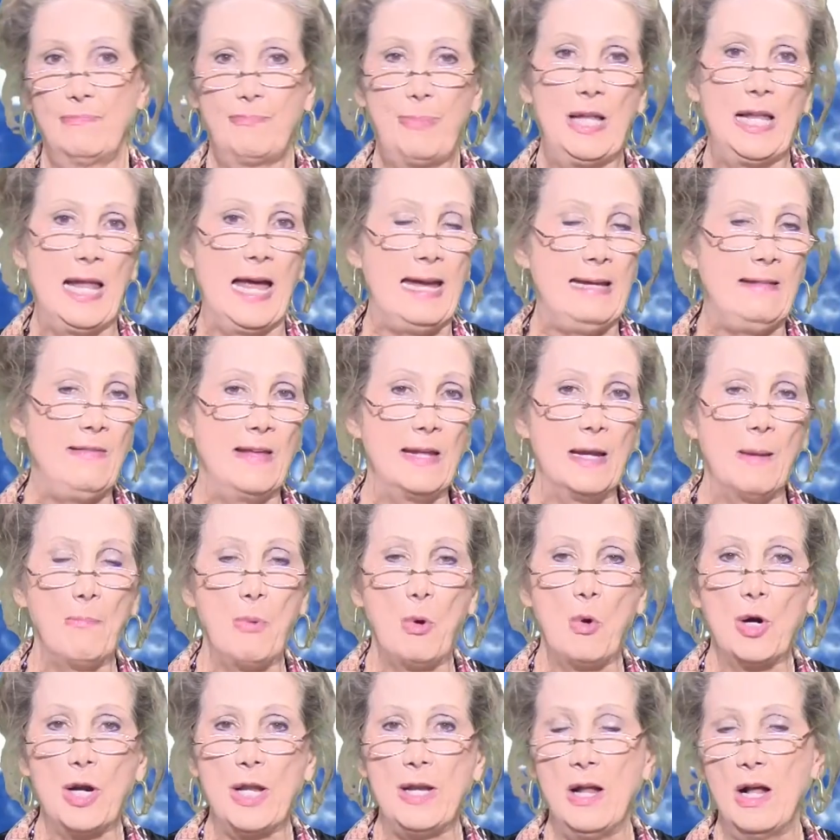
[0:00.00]
plane that
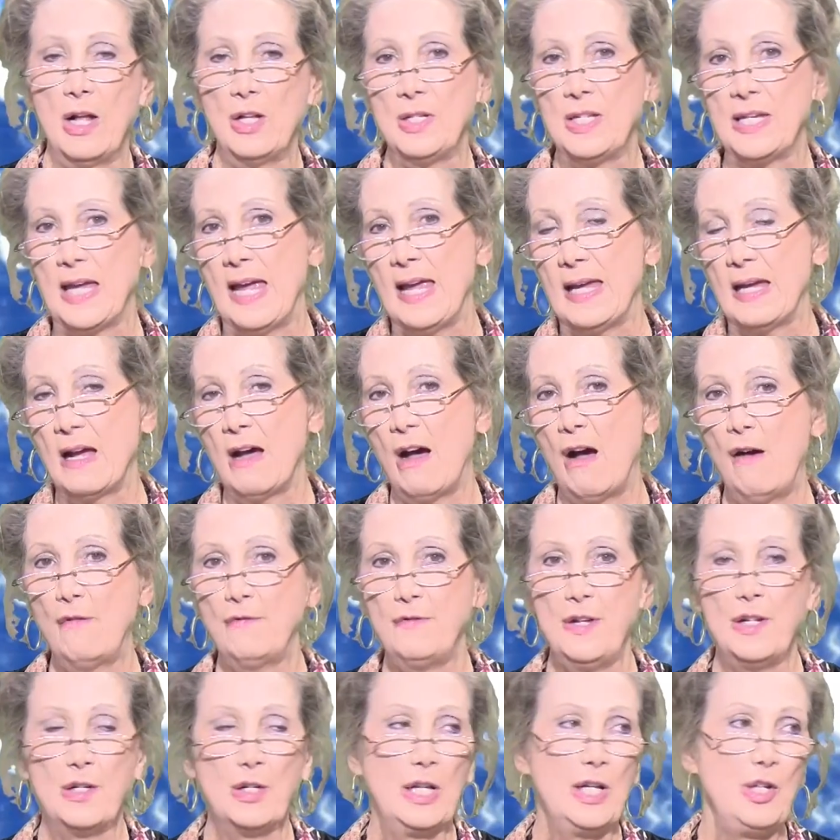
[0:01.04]
aborted on
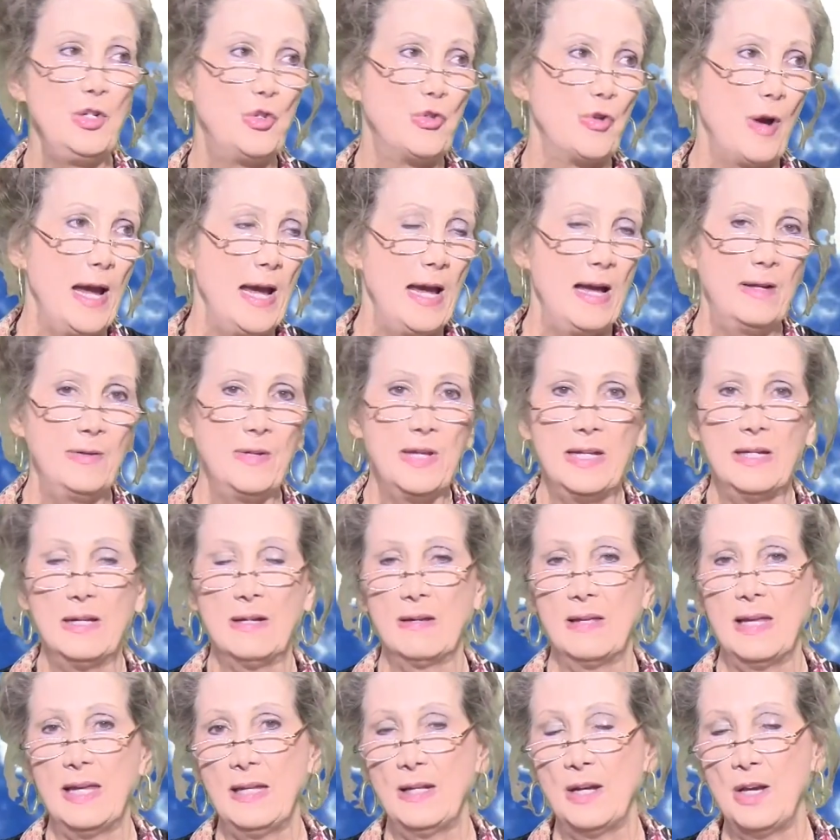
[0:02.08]
takeoff, nearly drowned
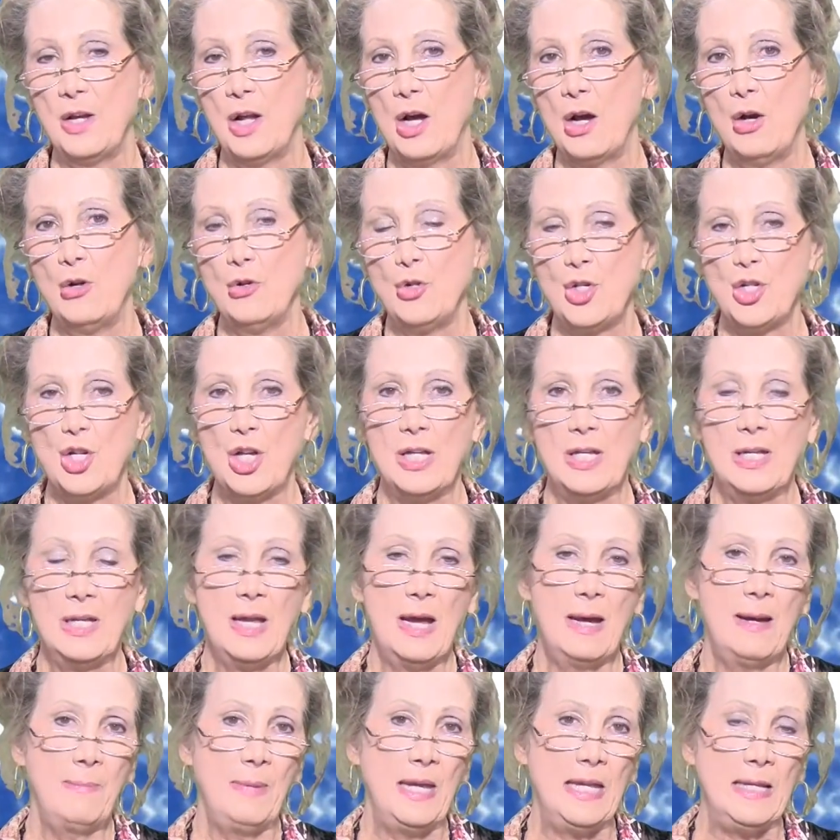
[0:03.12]
in an ocean.
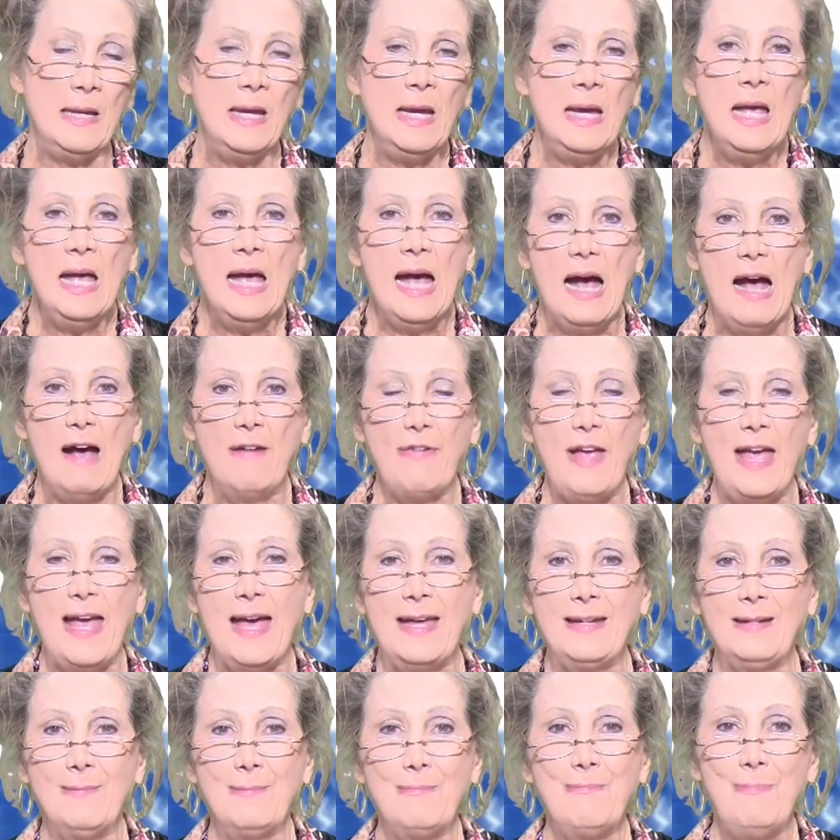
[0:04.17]
I mean, I've
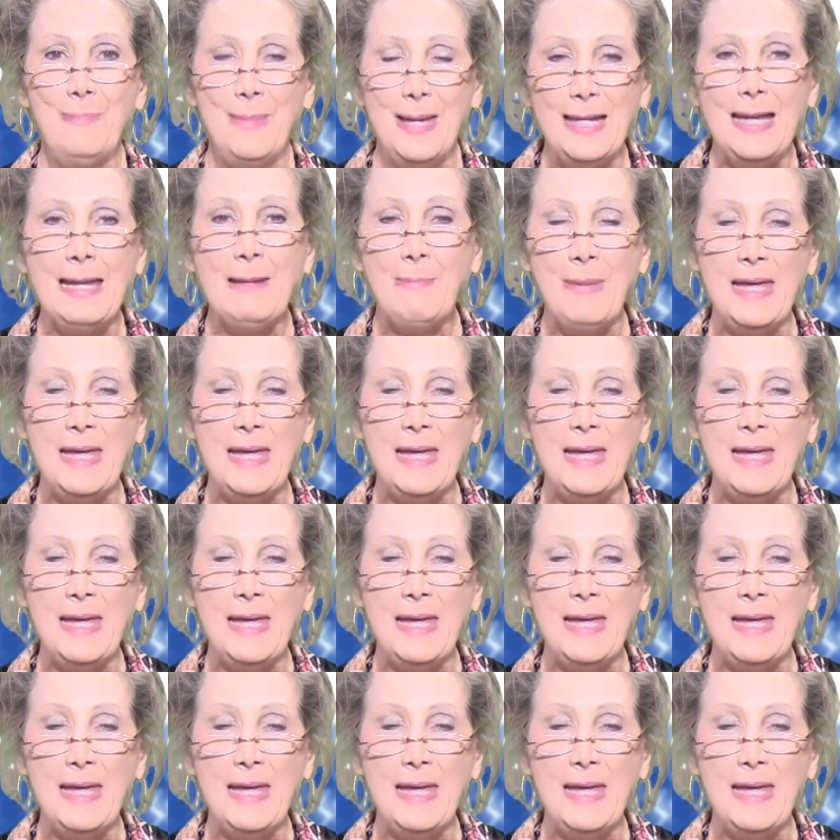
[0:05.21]
had many,